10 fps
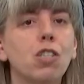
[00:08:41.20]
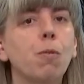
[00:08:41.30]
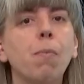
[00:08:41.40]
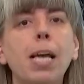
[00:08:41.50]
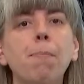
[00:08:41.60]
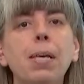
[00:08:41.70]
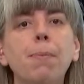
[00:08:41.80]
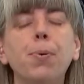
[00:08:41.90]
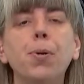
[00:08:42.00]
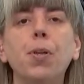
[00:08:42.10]
to remind
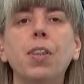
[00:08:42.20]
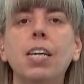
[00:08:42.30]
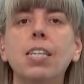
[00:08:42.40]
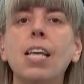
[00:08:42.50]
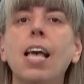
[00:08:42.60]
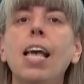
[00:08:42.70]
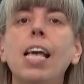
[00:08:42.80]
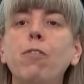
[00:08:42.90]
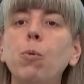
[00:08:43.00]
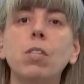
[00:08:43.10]
people that
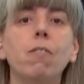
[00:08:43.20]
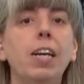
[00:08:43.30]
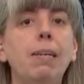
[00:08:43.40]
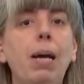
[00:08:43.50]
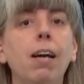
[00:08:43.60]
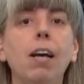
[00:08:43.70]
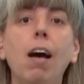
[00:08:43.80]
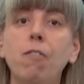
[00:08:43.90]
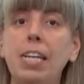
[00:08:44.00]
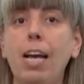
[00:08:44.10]
if you want to
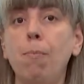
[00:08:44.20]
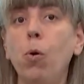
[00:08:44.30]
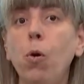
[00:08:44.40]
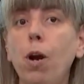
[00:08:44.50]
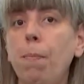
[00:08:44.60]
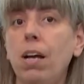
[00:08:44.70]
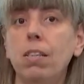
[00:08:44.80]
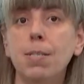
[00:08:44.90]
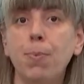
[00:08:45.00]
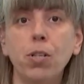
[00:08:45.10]
find out more
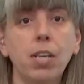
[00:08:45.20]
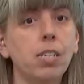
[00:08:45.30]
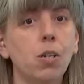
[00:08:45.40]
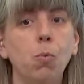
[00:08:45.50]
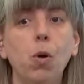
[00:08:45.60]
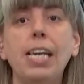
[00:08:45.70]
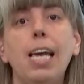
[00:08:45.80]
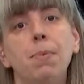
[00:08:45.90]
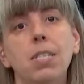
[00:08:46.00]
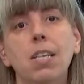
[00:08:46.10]
about this project or what
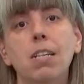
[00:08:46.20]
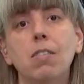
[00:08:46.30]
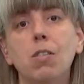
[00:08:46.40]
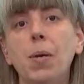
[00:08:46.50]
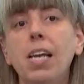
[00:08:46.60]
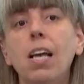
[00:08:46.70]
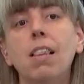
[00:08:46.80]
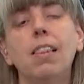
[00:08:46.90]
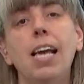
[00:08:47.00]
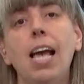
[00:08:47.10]
KPC is doing,
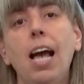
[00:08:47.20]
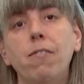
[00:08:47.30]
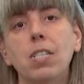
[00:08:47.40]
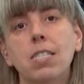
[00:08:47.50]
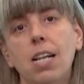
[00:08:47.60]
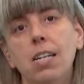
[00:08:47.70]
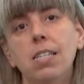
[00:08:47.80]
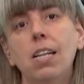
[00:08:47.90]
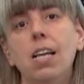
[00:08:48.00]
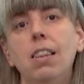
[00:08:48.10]
they have a
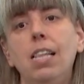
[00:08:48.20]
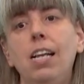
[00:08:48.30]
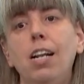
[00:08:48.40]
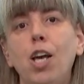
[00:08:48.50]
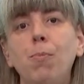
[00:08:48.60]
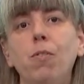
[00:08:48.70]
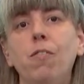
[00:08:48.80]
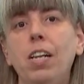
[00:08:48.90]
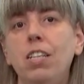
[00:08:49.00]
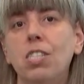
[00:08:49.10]
stand in the Global
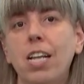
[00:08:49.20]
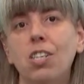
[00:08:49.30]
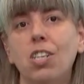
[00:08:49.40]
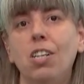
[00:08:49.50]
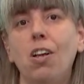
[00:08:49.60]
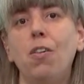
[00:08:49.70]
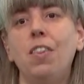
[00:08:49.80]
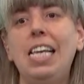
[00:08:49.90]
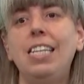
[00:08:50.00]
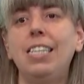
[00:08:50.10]
Village section
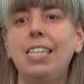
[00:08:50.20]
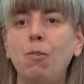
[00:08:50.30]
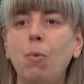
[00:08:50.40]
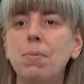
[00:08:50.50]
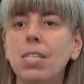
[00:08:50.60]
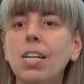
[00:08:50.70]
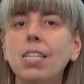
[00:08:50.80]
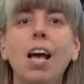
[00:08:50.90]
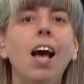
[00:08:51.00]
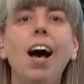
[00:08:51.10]
of the EDD
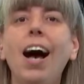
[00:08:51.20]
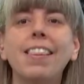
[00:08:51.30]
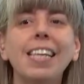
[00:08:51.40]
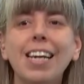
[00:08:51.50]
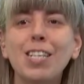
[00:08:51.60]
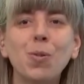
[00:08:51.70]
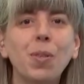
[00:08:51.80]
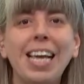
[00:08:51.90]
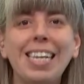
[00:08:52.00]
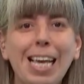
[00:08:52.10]
website. I think I
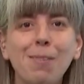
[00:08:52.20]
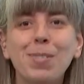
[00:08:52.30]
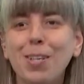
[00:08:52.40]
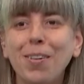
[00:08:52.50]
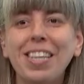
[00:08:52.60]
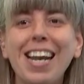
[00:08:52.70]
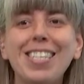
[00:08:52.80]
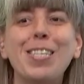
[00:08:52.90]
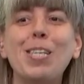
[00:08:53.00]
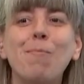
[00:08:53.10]
saw their names on
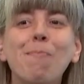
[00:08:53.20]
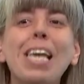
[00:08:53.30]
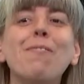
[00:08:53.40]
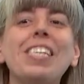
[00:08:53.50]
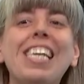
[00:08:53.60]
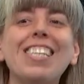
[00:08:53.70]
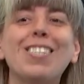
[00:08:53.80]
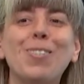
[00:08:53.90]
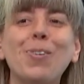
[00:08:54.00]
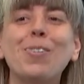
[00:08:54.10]
there, so you may even get
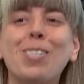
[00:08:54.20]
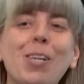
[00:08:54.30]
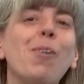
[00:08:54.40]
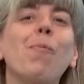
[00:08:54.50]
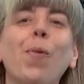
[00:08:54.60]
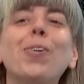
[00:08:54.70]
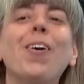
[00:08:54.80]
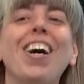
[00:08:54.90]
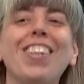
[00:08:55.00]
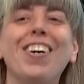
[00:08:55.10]
to talk to one
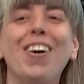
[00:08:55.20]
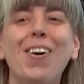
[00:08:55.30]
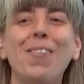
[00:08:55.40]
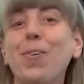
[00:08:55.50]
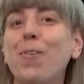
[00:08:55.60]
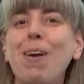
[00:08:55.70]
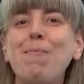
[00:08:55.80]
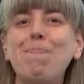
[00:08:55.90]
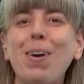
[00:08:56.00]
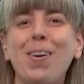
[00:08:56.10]
or other of, or
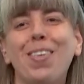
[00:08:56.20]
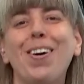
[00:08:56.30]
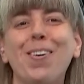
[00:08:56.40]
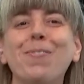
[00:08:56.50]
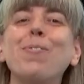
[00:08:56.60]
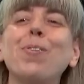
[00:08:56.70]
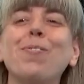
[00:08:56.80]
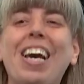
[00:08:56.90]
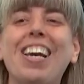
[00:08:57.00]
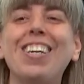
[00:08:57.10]
maybe both of
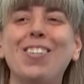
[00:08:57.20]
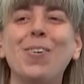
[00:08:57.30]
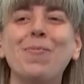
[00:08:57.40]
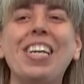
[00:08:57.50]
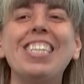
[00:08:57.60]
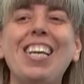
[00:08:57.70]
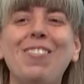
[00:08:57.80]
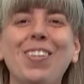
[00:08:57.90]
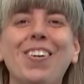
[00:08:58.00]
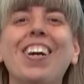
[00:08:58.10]
Wolfgang and Norbert
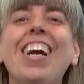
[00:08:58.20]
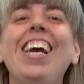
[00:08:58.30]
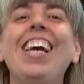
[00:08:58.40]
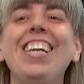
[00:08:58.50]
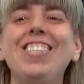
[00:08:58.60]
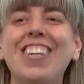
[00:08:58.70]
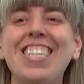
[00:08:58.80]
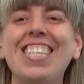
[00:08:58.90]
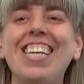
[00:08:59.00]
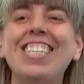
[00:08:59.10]
if you're
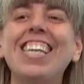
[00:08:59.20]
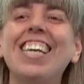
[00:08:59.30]
interested